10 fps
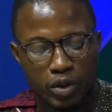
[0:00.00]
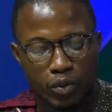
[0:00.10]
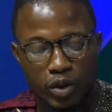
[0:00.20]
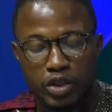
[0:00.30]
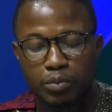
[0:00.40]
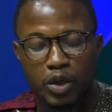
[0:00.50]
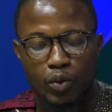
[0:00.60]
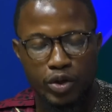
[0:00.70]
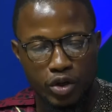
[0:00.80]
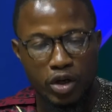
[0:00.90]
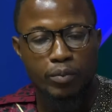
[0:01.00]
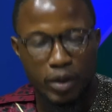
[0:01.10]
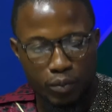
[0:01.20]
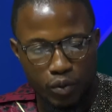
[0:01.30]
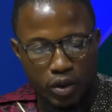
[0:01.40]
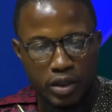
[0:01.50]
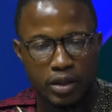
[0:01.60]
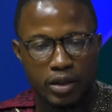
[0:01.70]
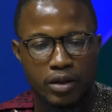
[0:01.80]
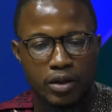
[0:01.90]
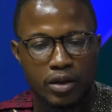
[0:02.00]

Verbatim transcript: we, we speak with young people and then